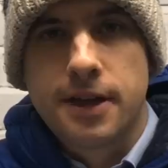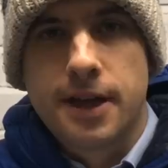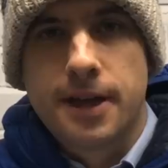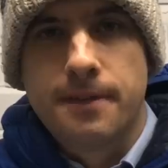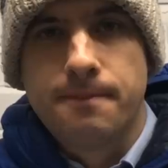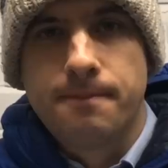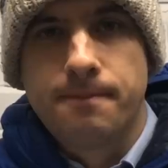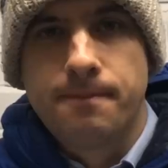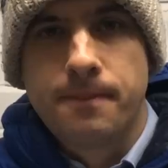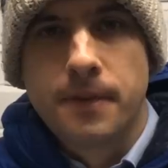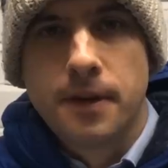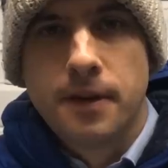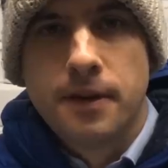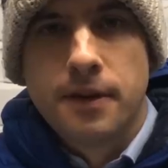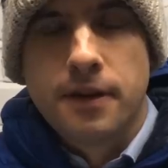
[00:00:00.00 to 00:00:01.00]

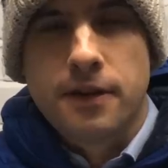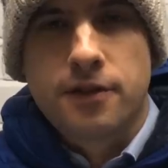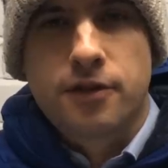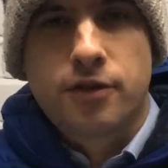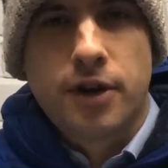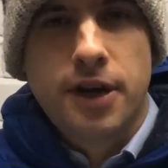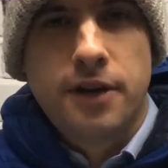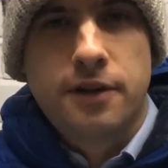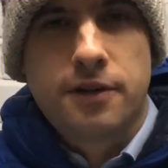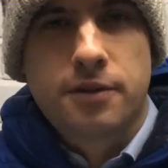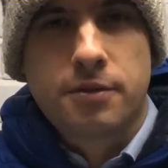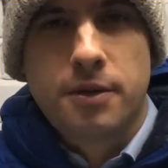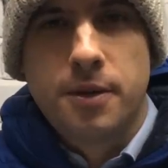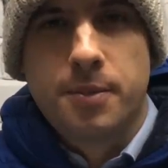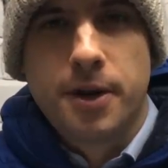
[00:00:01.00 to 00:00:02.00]
that strange
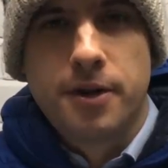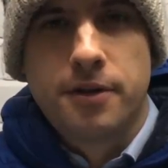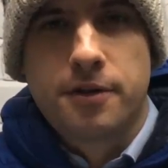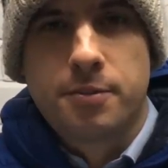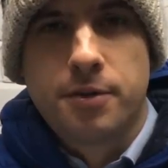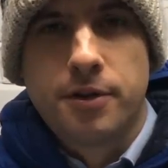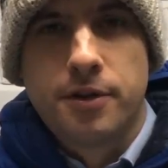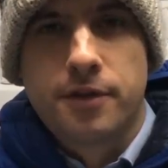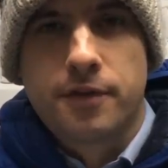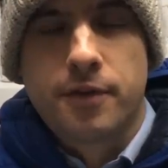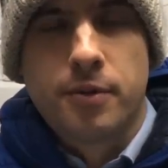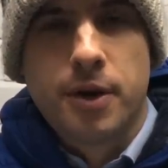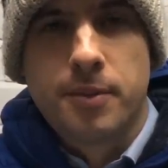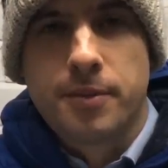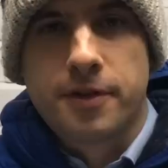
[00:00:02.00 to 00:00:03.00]
3 bonus points for
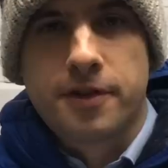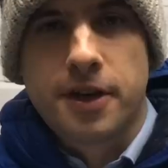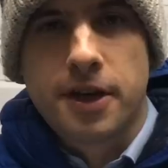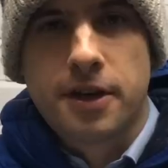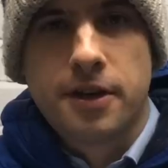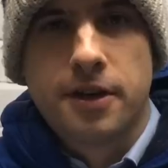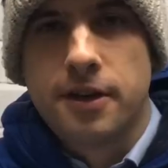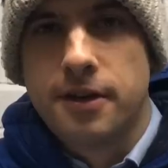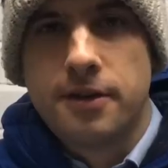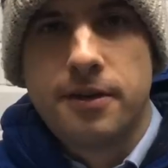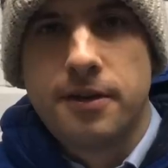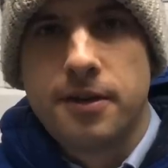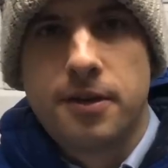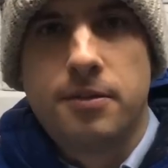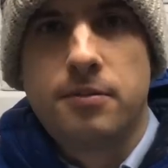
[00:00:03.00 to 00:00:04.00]
Wan-Bissaka that
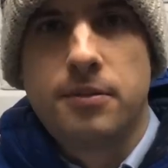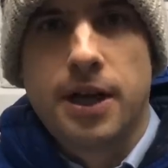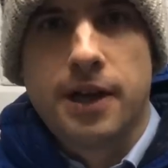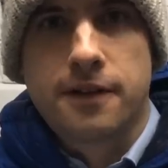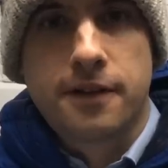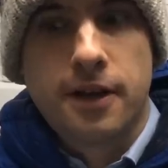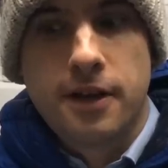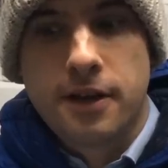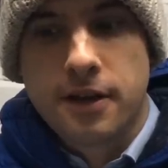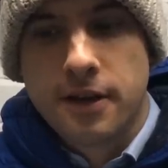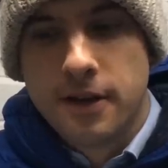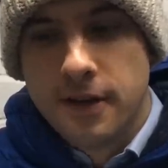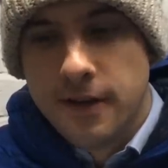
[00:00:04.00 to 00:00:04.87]
I'll take.